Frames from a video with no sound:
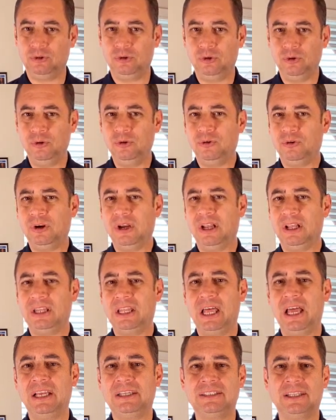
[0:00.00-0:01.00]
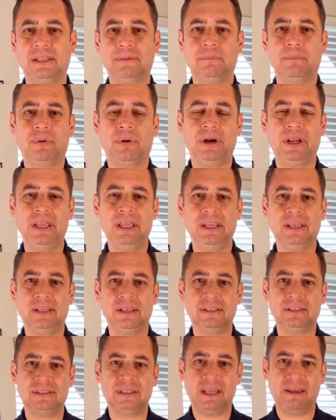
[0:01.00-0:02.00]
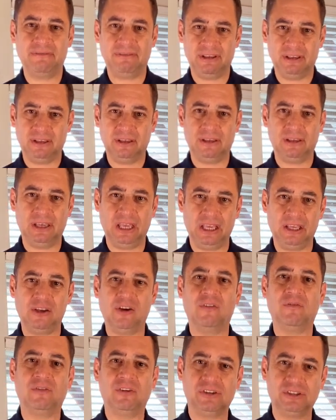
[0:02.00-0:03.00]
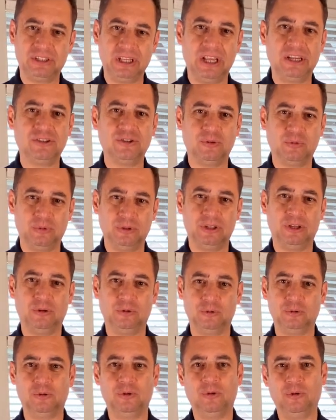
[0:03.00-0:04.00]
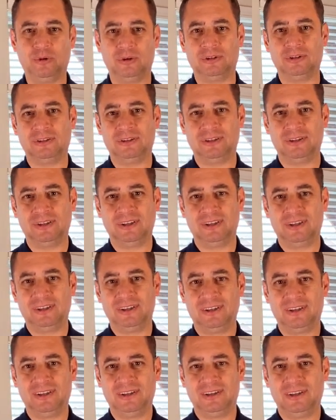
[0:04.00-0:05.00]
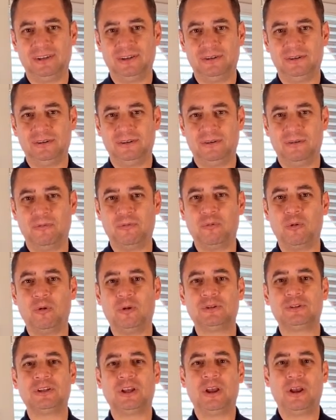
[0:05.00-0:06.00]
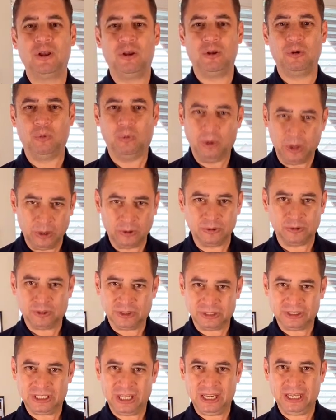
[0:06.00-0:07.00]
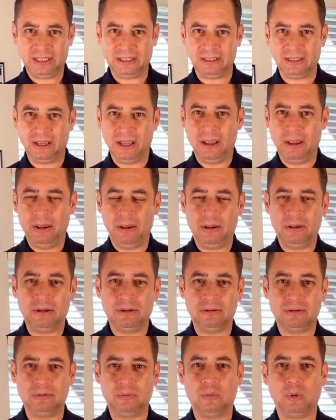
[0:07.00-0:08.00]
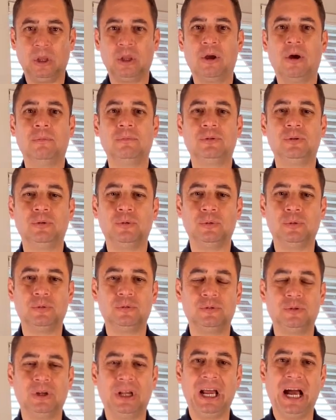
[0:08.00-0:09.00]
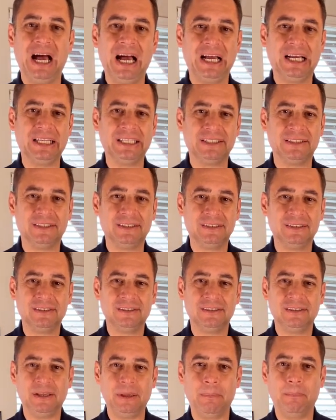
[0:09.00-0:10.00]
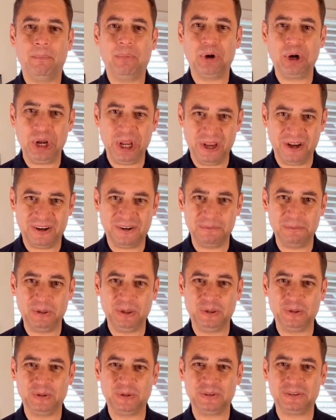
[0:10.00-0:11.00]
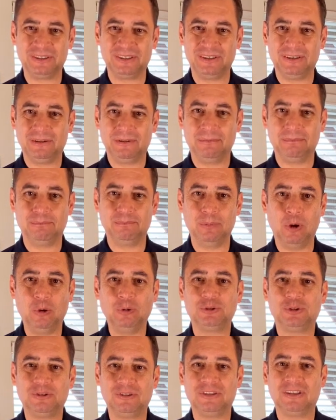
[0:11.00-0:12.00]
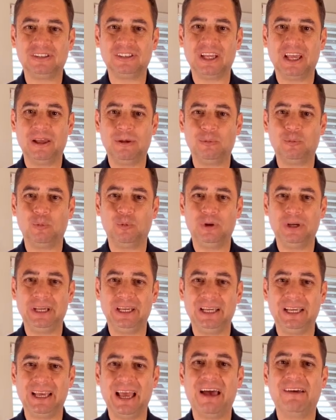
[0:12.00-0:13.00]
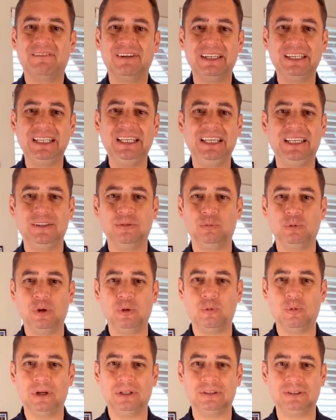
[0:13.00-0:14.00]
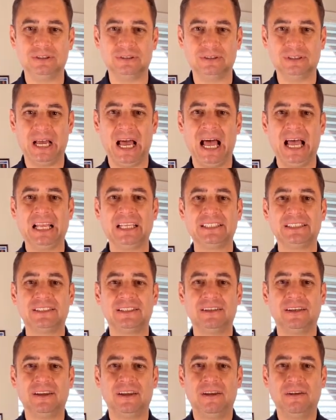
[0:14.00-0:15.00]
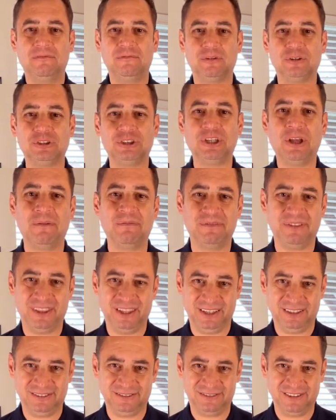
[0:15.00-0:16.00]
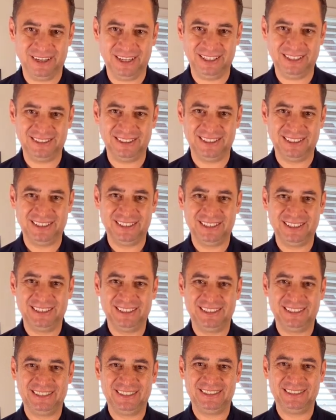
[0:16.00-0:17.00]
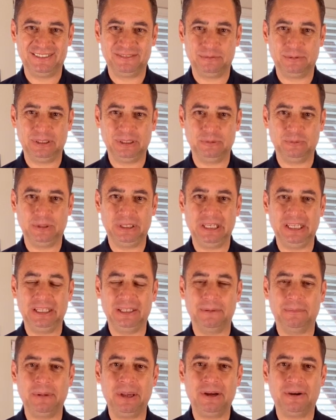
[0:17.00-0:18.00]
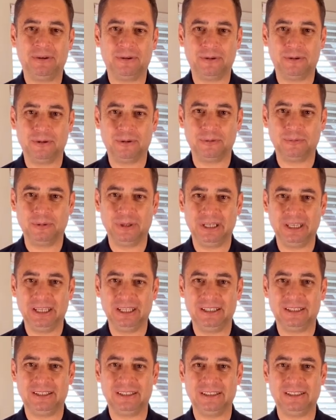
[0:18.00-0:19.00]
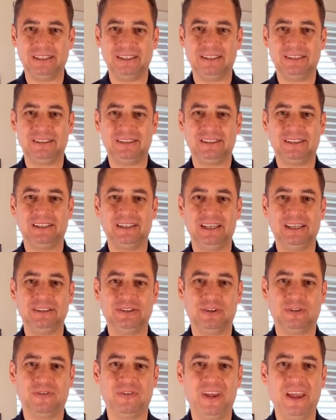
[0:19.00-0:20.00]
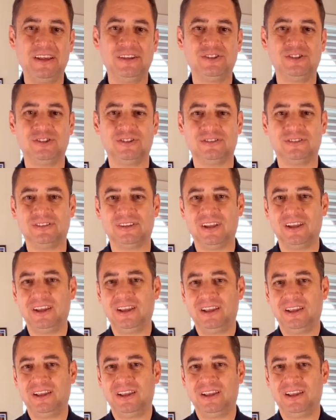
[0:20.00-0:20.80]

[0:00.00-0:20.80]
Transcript: Do you realize that praying is having a conversation with the good Lord? Of course, we understand we come to God in prayer because most of the time we have a need. We want to ask for something, right? We need a miracle. We need His intervention.